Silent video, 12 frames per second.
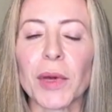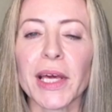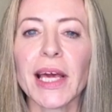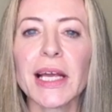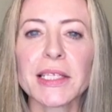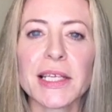it
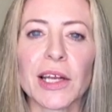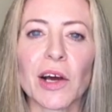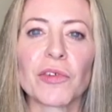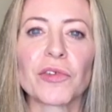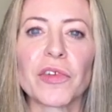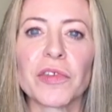kicks in
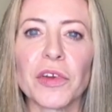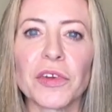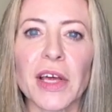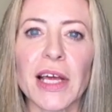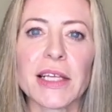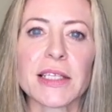after a few
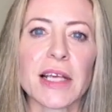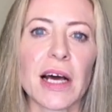days.